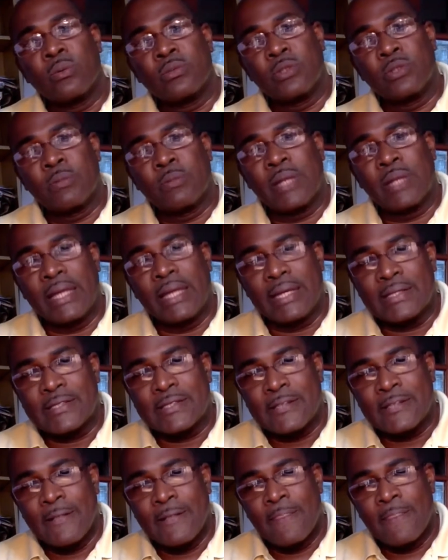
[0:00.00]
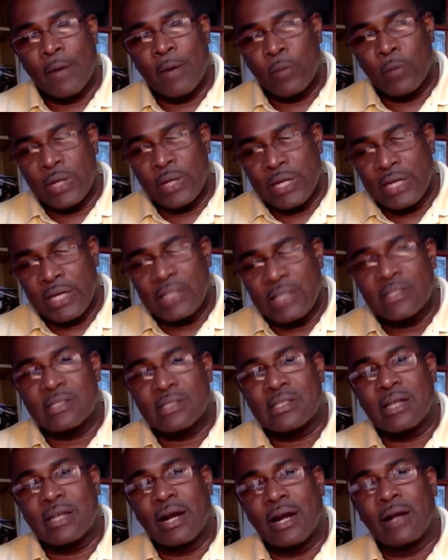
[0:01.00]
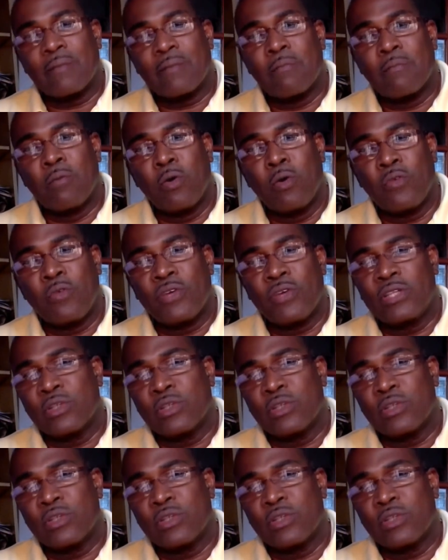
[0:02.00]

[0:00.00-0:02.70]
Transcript: Belize. And we need to start moving